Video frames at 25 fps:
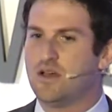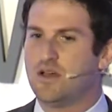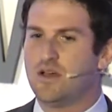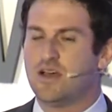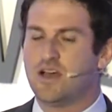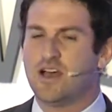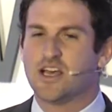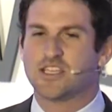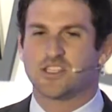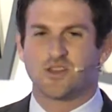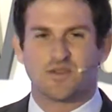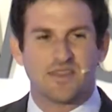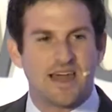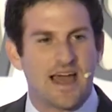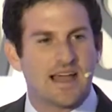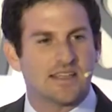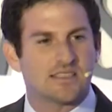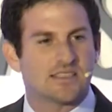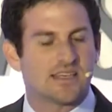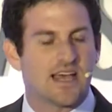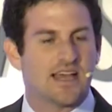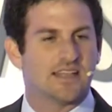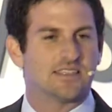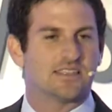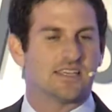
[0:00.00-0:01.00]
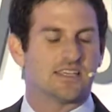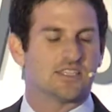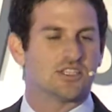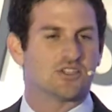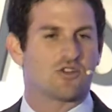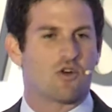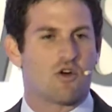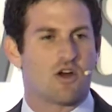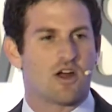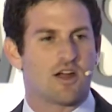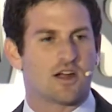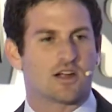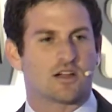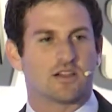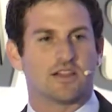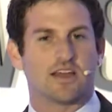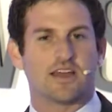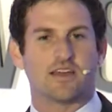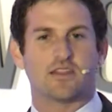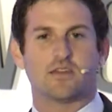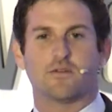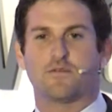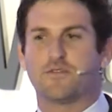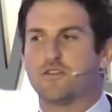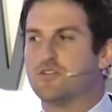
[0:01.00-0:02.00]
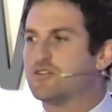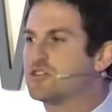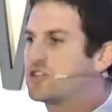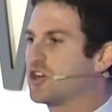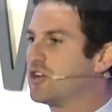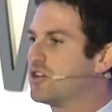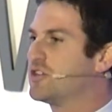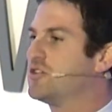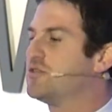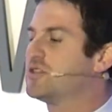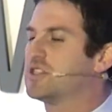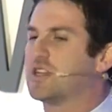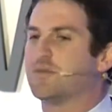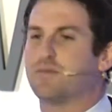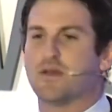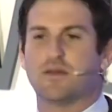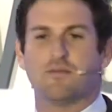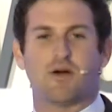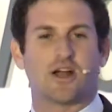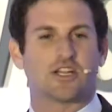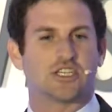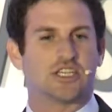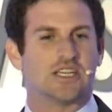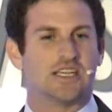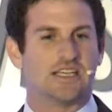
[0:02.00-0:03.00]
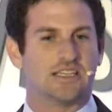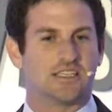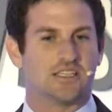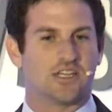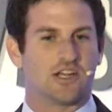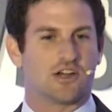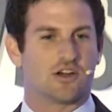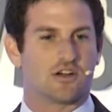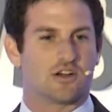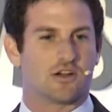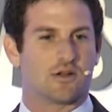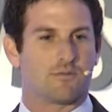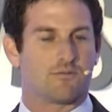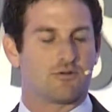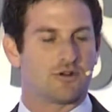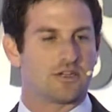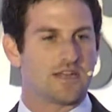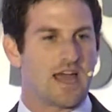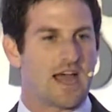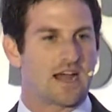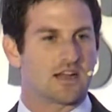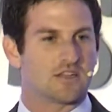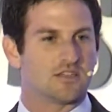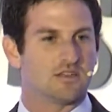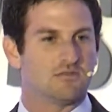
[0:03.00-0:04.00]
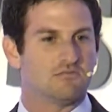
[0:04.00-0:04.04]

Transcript: So in that sense, historically, the future used to be much easier to predict.